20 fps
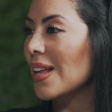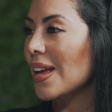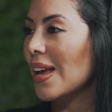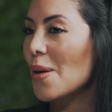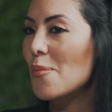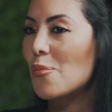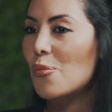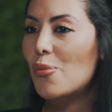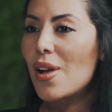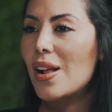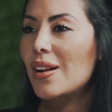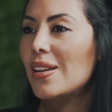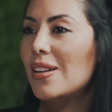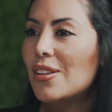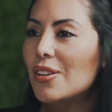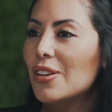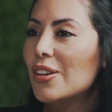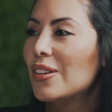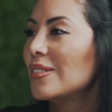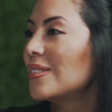Like, I'm ready
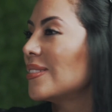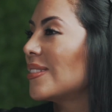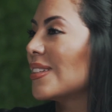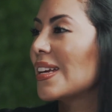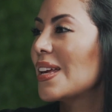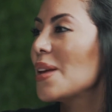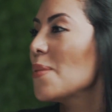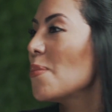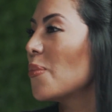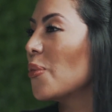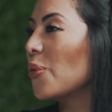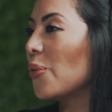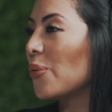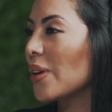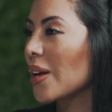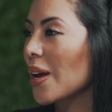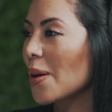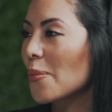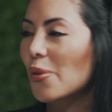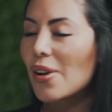to keep
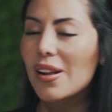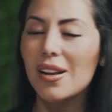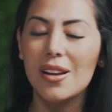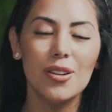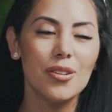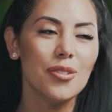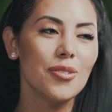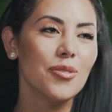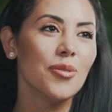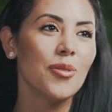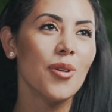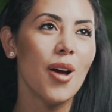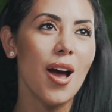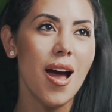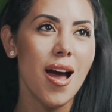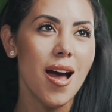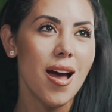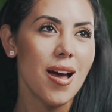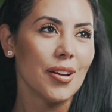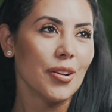moving. I'm ready to
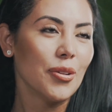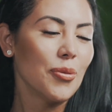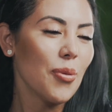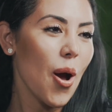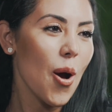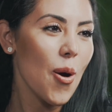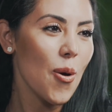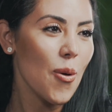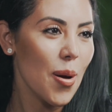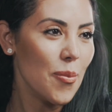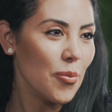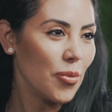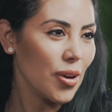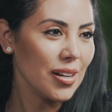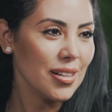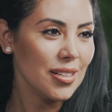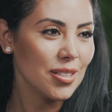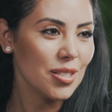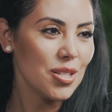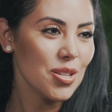grow. I'm
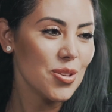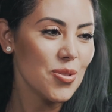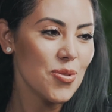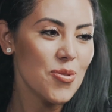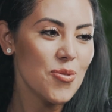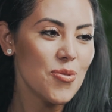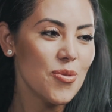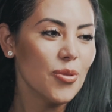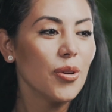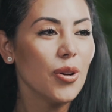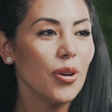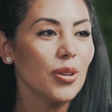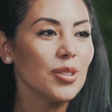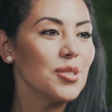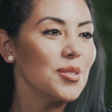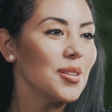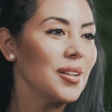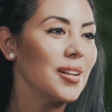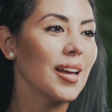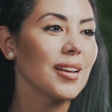ready to go
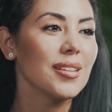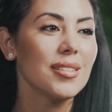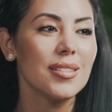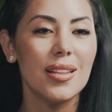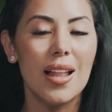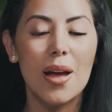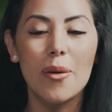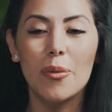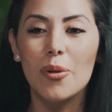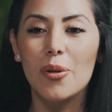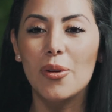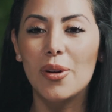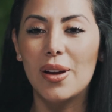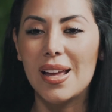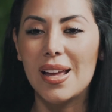to the next level,